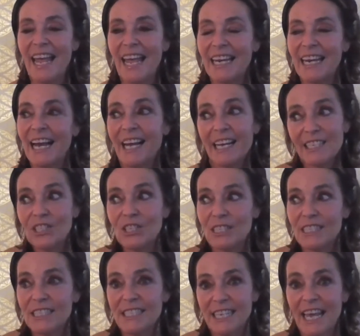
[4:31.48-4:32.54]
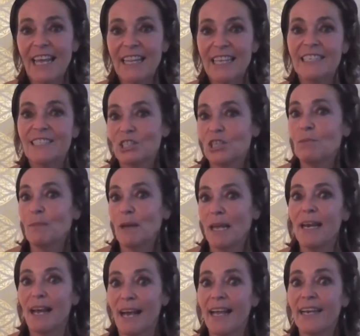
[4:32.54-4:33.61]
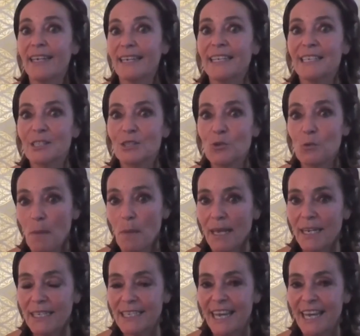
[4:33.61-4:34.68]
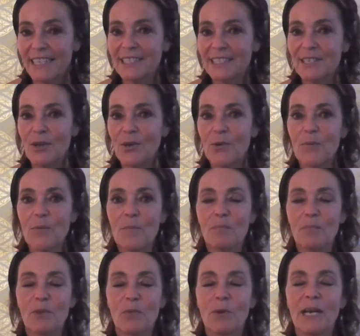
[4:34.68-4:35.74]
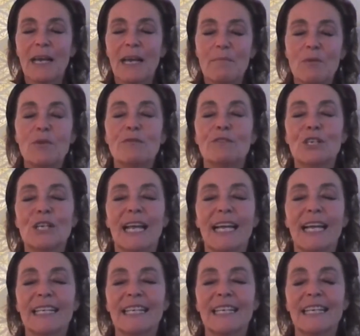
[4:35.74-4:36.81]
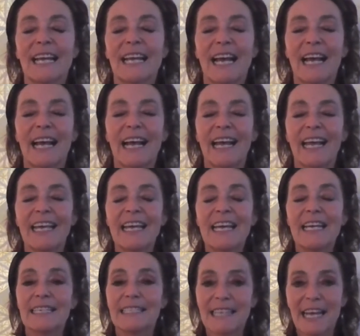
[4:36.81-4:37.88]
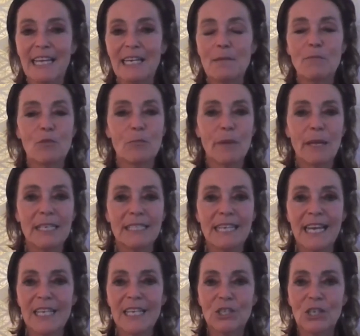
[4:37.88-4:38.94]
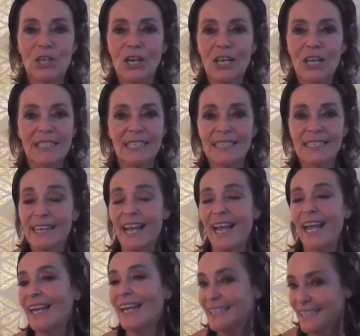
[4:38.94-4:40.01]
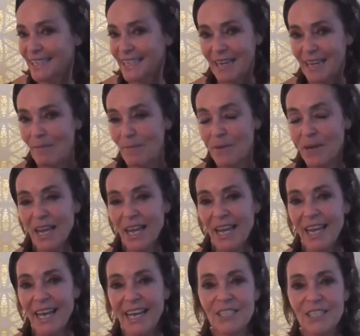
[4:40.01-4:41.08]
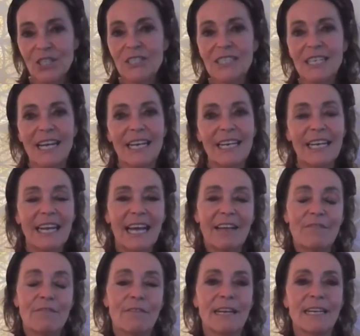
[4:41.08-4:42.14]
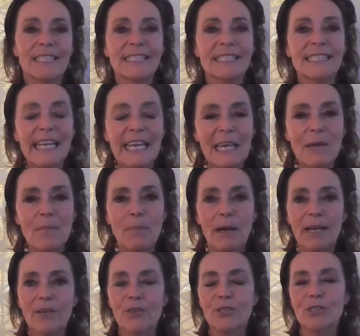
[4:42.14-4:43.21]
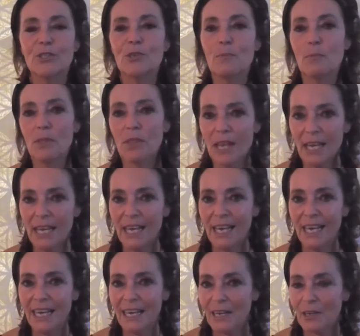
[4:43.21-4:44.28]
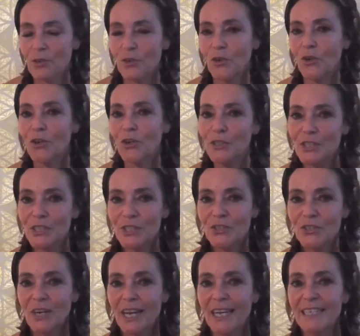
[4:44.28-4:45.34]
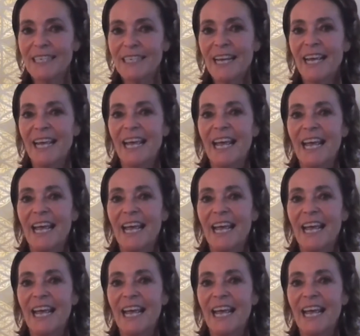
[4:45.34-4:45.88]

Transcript: And I just gathered she meant I needed to meditate. So when I moved to London, I signed up for meditation classes, and I hated them. I fell asleep. I couldn't stop thinking. I couldn't concentrate.